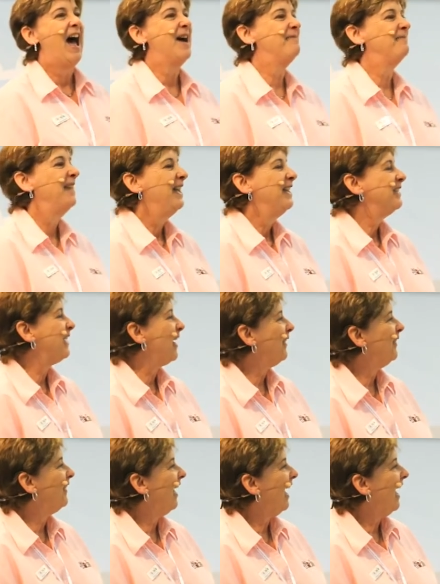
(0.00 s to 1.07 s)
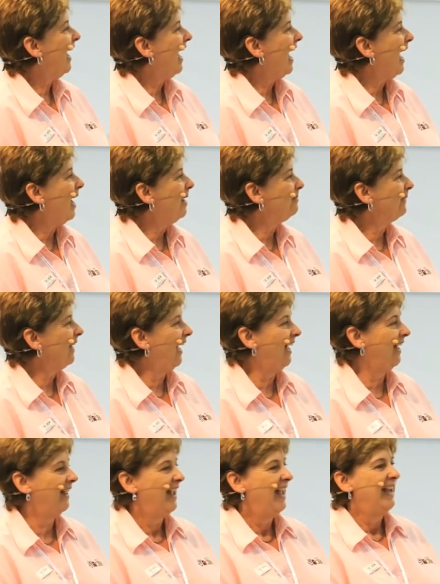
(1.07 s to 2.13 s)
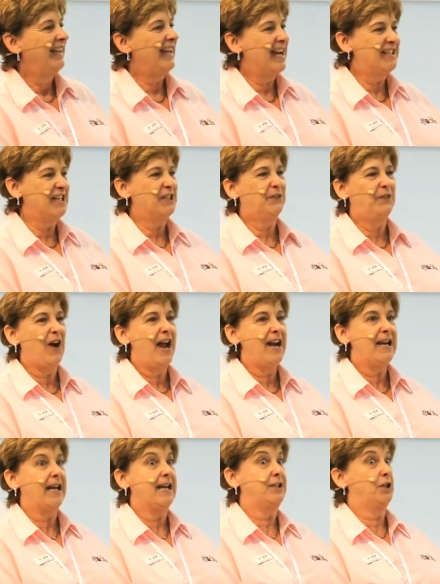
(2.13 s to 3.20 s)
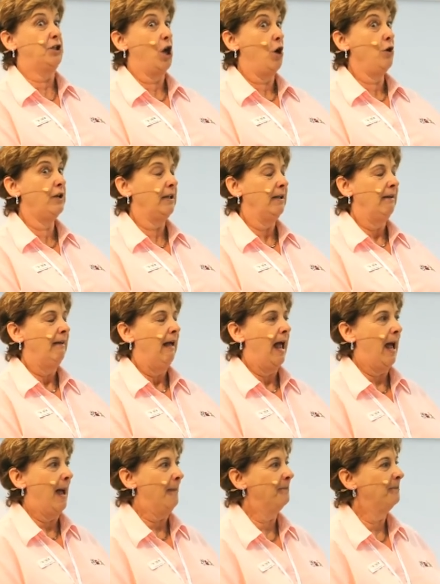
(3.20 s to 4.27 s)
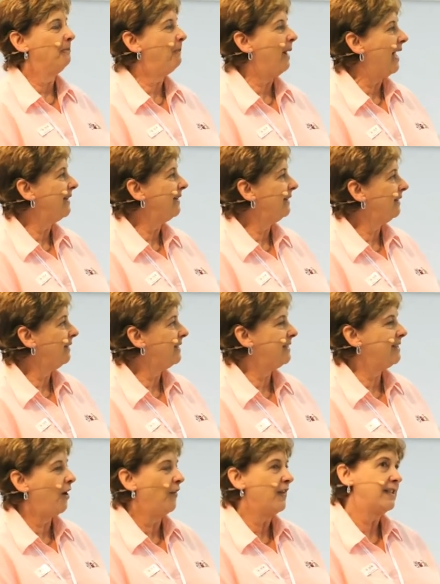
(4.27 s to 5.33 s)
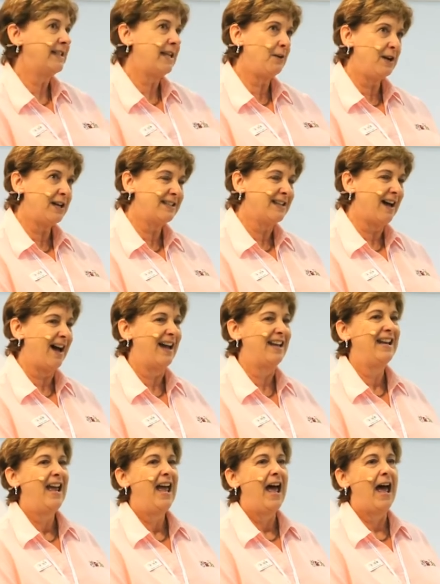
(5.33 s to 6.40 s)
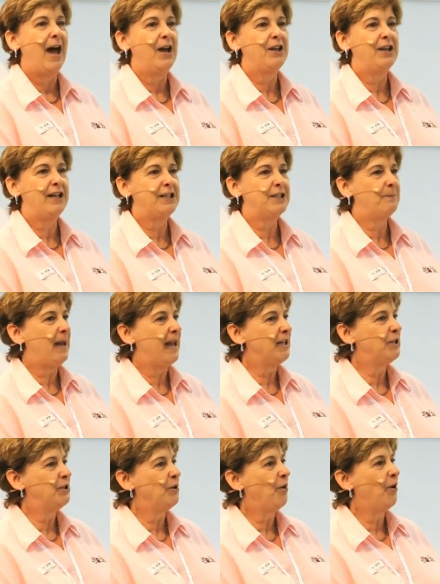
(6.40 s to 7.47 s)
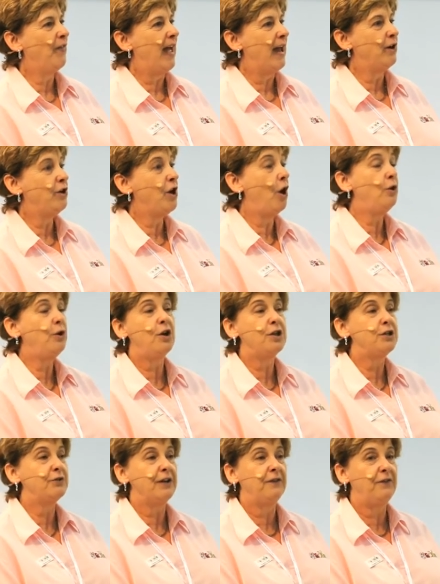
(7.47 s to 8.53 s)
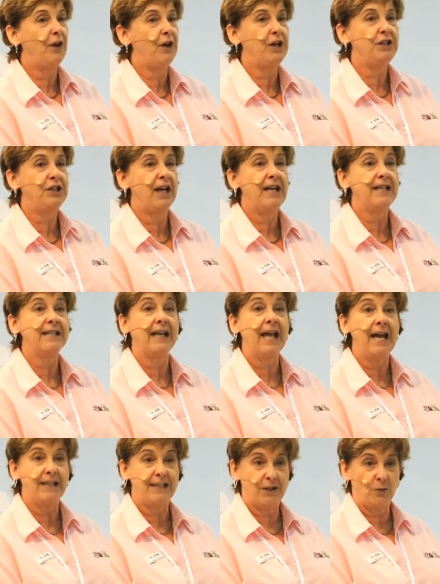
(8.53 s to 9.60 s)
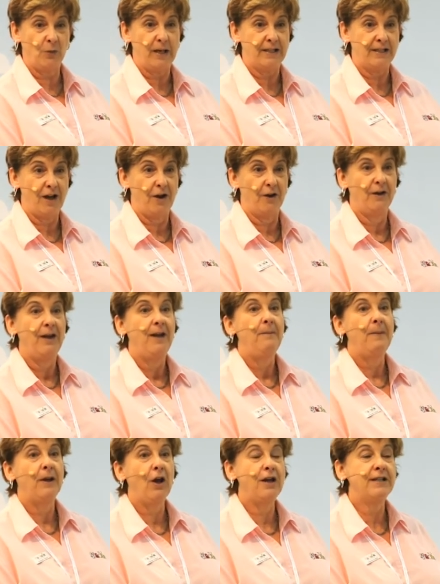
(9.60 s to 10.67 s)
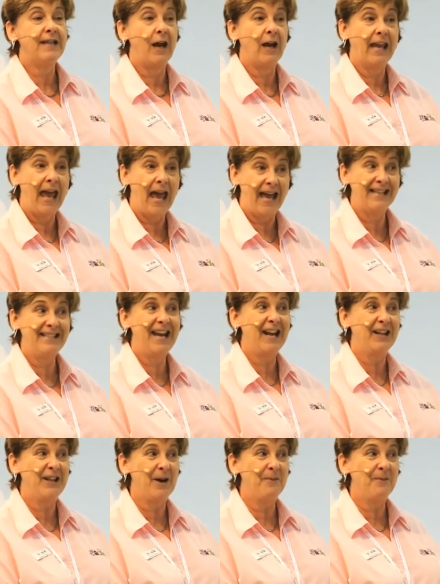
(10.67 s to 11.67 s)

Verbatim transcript: um, so um, yes, it's frightening, it's a joke, um, but on the serious side, uh, you need to make sure that no nursery furniture is against a window because they can take the